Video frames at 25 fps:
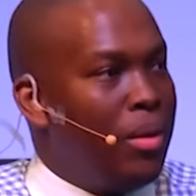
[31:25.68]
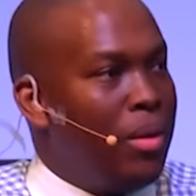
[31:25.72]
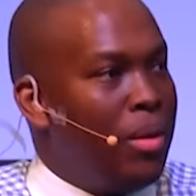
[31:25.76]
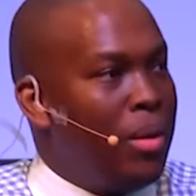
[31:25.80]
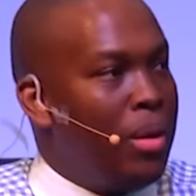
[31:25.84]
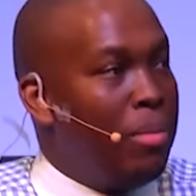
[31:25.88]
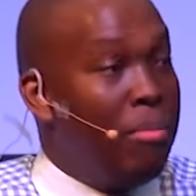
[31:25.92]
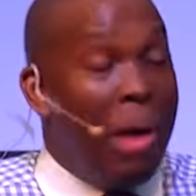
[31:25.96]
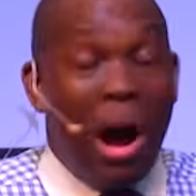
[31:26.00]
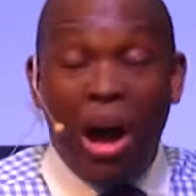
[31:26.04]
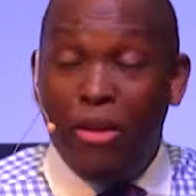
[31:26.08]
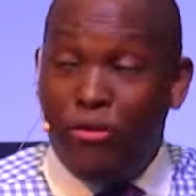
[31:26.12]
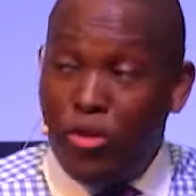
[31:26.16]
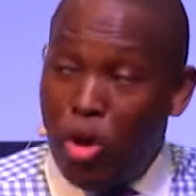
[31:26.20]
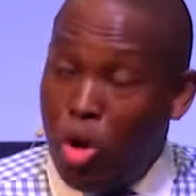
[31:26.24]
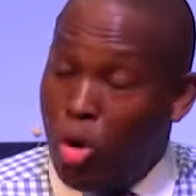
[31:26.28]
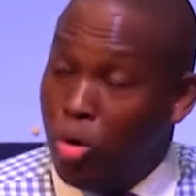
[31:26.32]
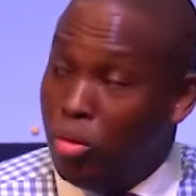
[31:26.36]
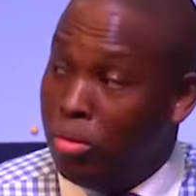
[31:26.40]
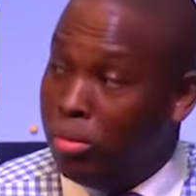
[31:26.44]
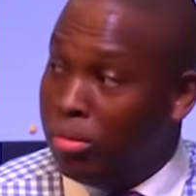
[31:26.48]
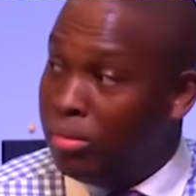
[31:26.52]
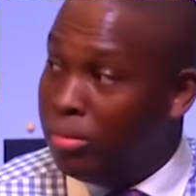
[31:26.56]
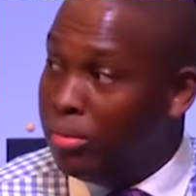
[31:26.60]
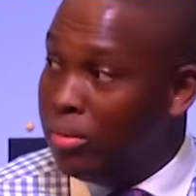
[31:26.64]
My
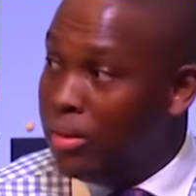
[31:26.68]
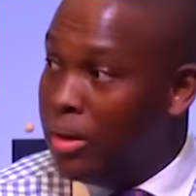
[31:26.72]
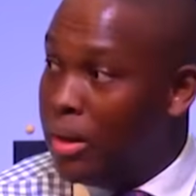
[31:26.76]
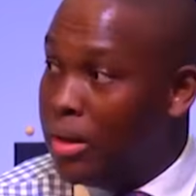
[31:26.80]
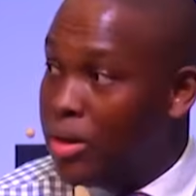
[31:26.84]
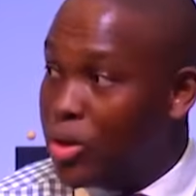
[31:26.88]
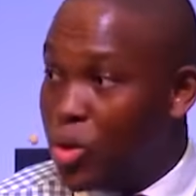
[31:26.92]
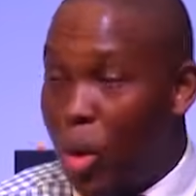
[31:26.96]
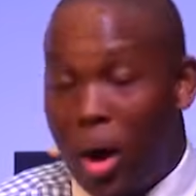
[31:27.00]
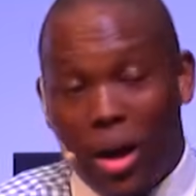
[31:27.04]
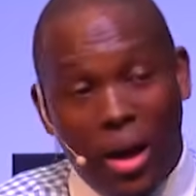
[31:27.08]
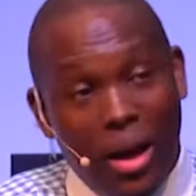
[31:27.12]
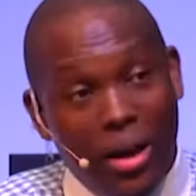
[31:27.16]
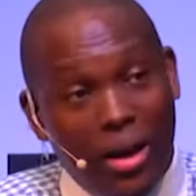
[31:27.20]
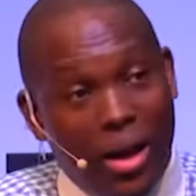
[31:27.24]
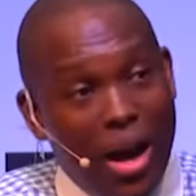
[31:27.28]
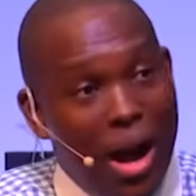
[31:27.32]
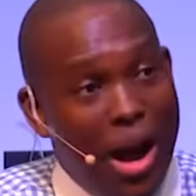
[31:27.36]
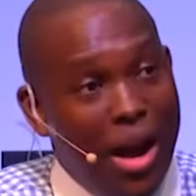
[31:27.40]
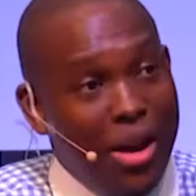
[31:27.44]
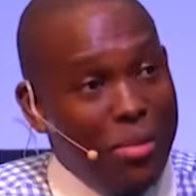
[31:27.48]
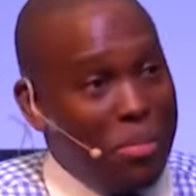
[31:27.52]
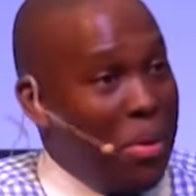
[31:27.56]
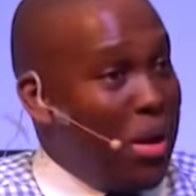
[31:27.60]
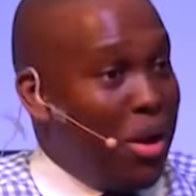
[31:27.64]
view, it's quite
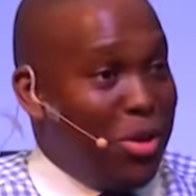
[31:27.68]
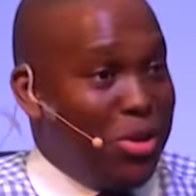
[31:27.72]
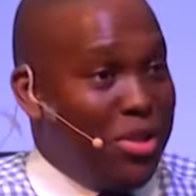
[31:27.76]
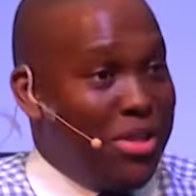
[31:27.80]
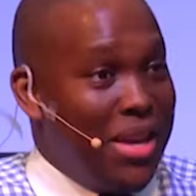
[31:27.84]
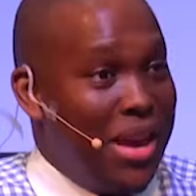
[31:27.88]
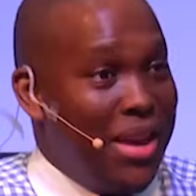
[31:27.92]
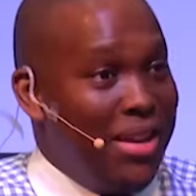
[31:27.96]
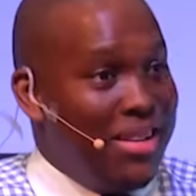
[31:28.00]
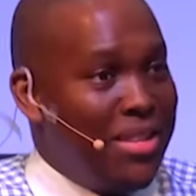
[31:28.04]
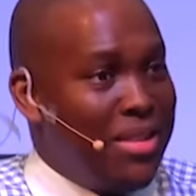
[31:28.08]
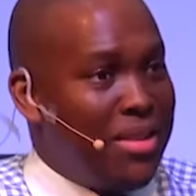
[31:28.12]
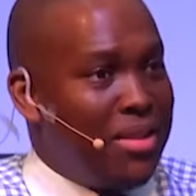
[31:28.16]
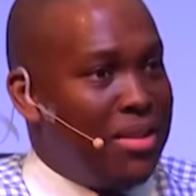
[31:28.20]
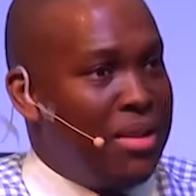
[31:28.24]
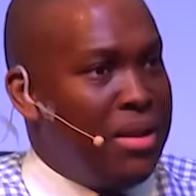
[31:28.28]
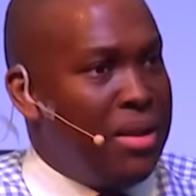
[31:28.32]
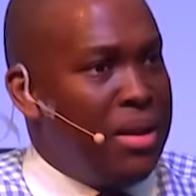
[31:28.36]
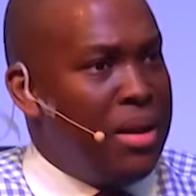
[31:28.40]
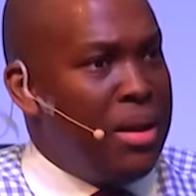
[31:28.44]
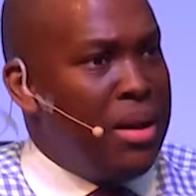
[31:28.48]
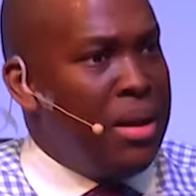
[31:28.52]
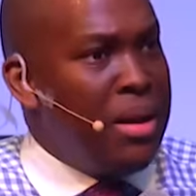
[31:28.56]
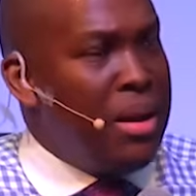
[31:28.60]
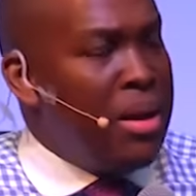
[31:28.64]
unkind, but I'll say it,
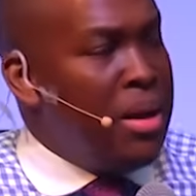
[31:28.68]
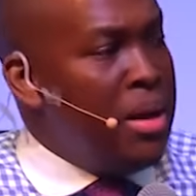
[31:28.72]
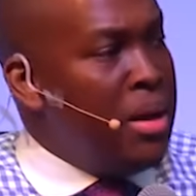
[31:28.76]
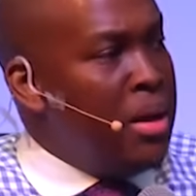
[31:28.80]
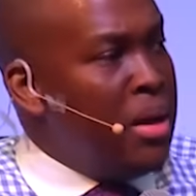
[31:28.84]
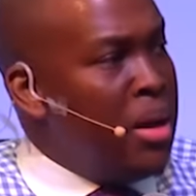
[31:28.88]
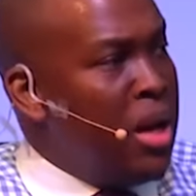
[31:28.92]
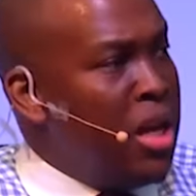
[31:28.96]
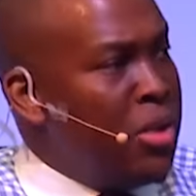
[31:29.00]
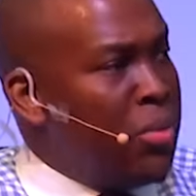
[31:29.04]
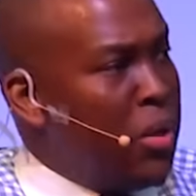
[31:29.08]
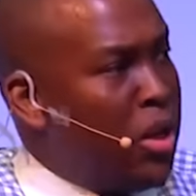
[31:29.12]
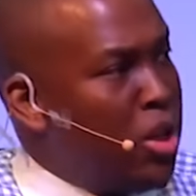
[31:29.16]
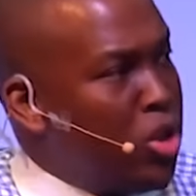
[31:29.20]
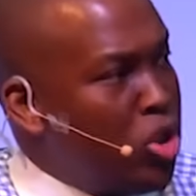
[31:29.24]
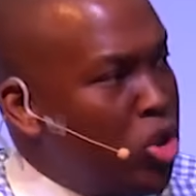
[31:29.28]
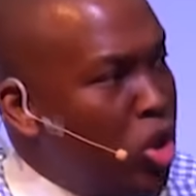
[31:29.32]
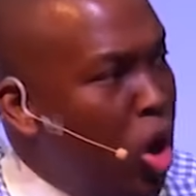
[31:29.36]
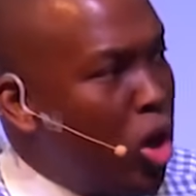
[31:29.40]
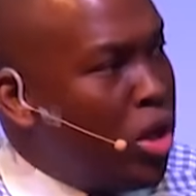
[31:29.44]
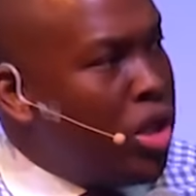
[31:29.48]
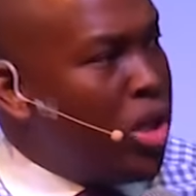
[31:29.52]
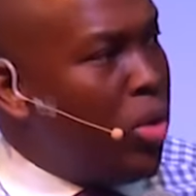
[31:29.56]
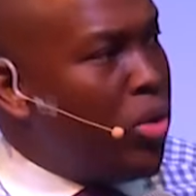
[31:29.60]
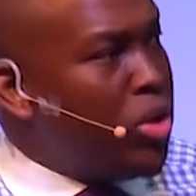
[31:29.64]
is because
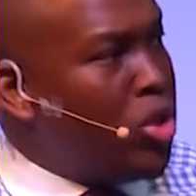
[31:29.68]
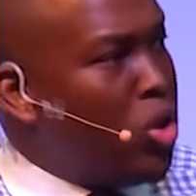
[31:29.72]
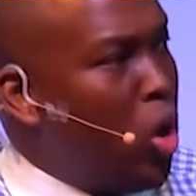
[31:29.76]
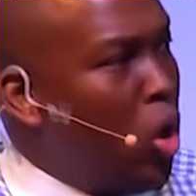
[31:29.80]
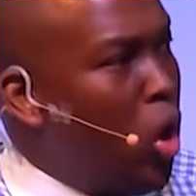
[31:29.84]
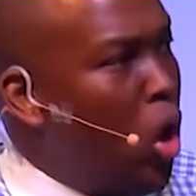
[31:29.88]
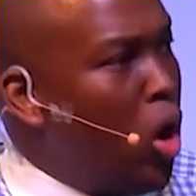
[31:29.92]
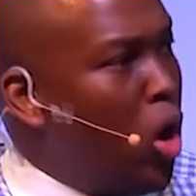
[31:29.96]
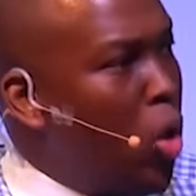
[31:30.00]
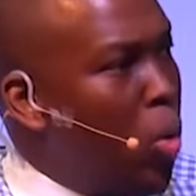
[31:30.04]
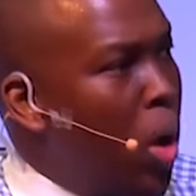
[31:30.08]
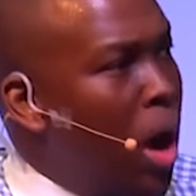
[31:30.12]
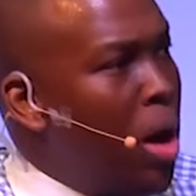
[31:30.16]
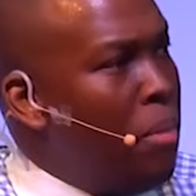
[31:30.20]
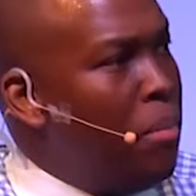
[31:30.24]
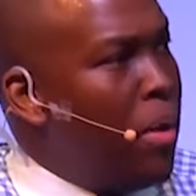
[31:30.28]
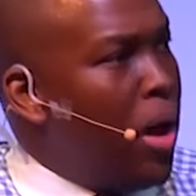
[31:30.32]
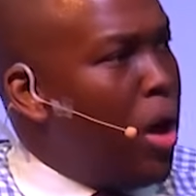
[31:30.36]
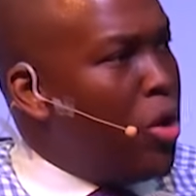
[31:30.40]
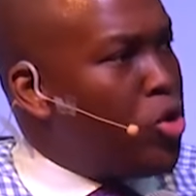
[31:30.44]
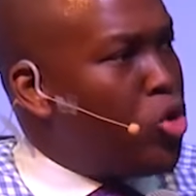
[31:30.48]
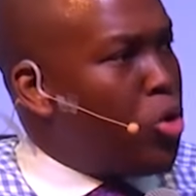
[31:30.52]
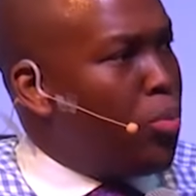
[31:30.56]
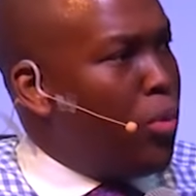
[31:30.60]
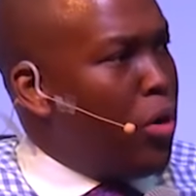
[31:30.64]
Nokia was no longer run by
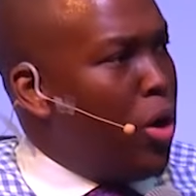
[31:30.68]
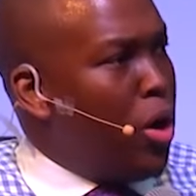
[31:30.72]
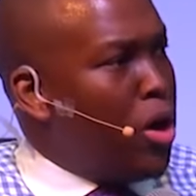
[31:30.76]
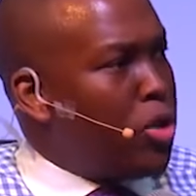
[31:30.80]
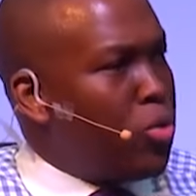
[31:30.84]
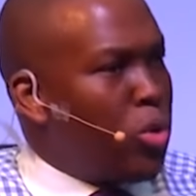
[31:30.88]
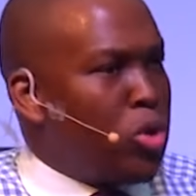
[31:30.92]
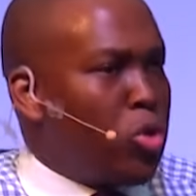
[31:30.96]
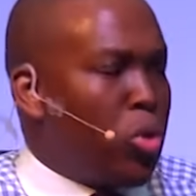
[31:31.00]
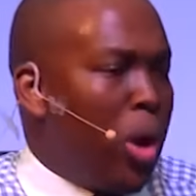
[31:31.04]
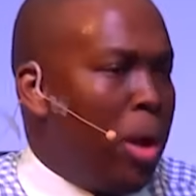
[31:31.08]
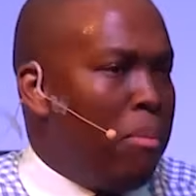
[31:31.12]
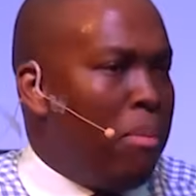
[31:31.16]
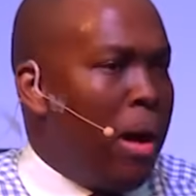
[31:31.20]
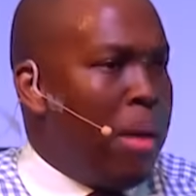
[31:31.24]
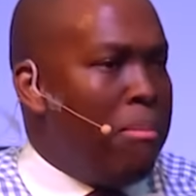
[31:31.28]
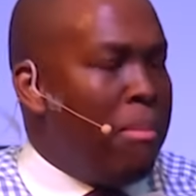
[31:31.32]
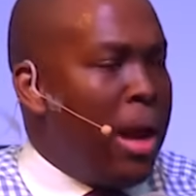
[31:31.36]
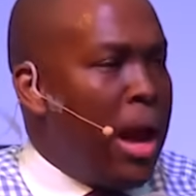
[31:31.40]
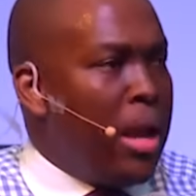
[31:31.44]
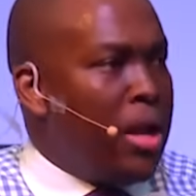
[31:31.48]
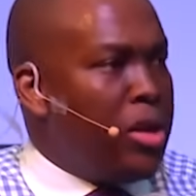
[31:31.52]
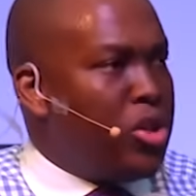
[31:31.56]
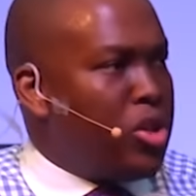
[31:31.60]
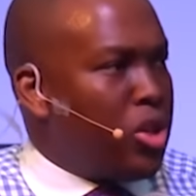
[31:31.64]
entrepreneurs, was run by
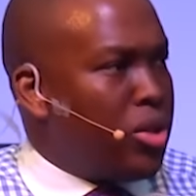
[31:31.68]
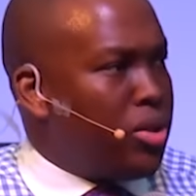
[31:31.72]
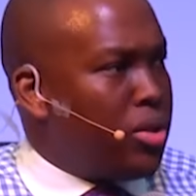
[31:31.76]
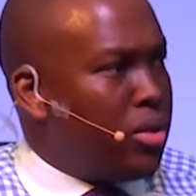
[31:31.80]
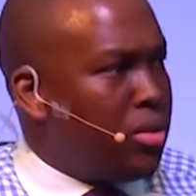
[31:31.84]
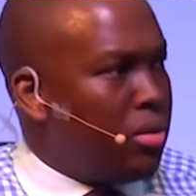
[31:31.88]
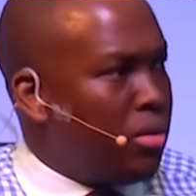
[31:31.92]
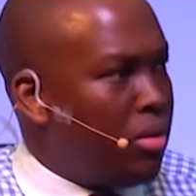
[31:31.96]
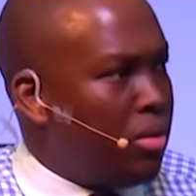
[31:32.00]
managers.